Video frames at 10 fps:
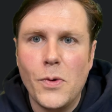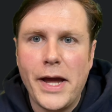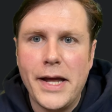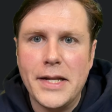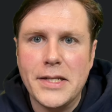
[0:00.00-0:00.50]

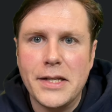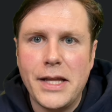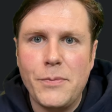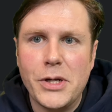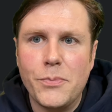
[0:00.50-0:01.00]
and then
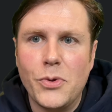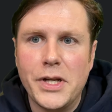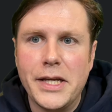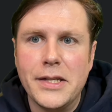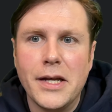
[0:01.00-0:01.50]
we can put
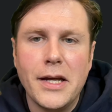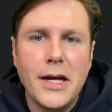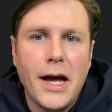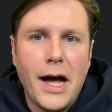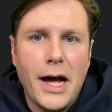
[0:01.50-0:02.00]
in
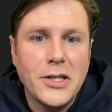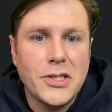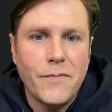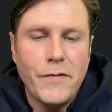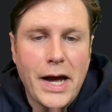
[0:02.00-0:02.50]

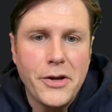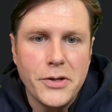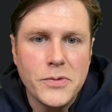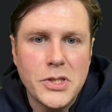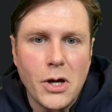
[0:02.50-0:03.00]
some value.
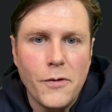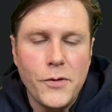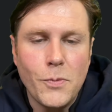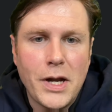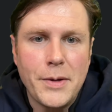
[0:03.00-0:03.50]
So if you
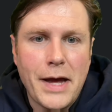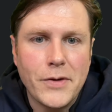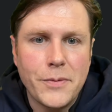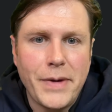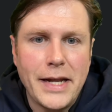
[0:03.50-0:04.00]
want to have a
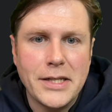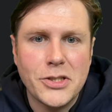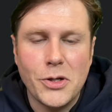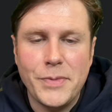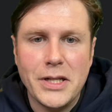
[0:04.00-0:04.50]
command that's
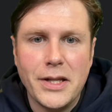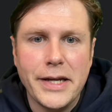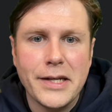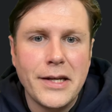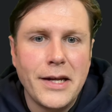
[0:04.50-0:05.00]
going to be like,